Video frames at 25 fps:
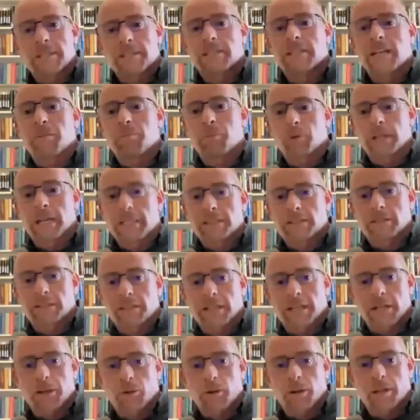Step will answer
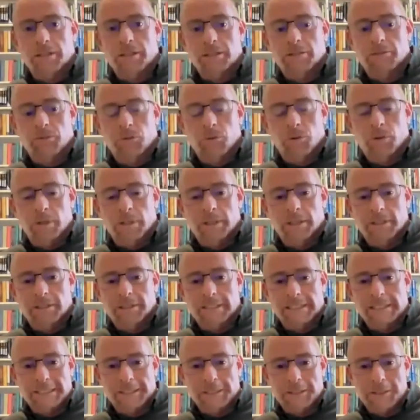that question for us.
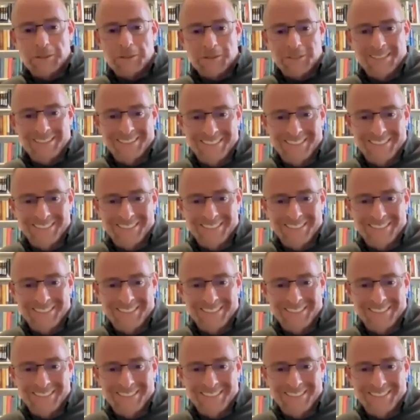So.